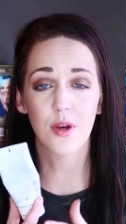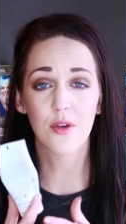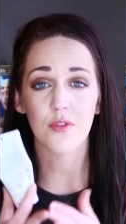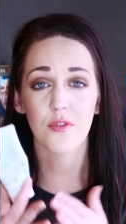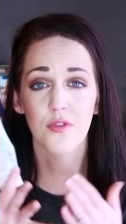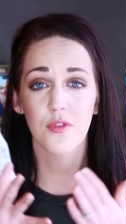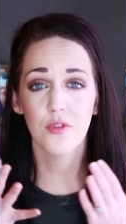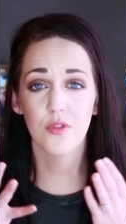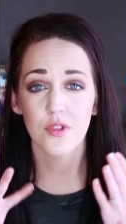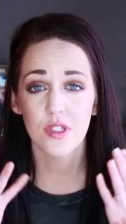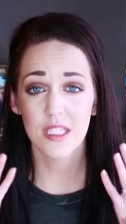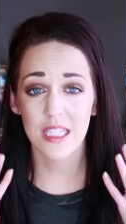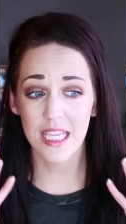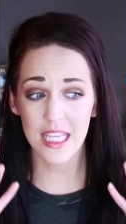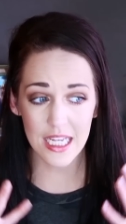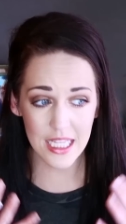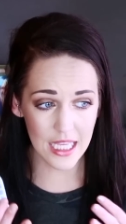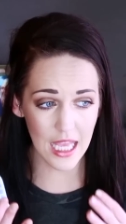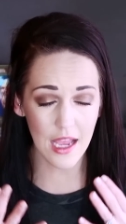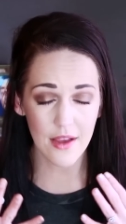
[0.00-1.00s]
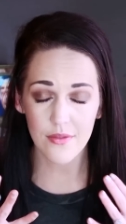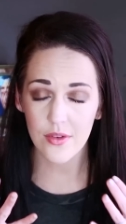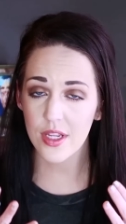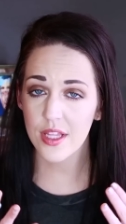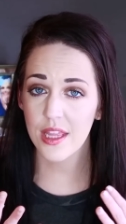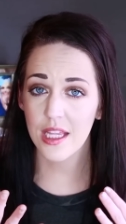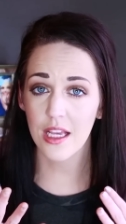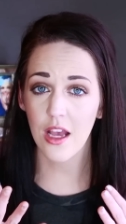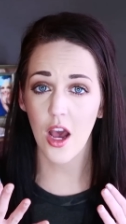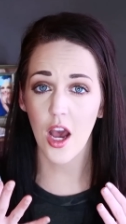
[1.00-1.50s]
of getting
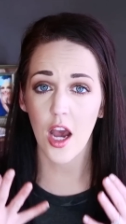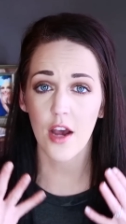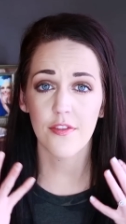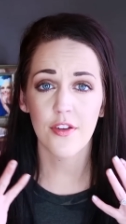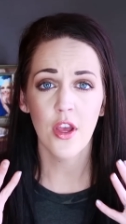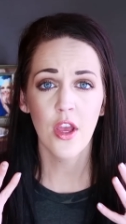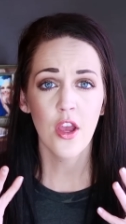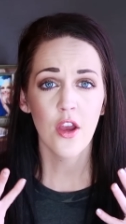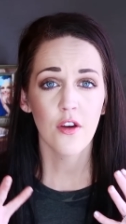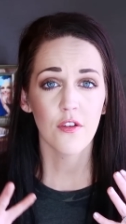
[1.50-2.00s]
everything off,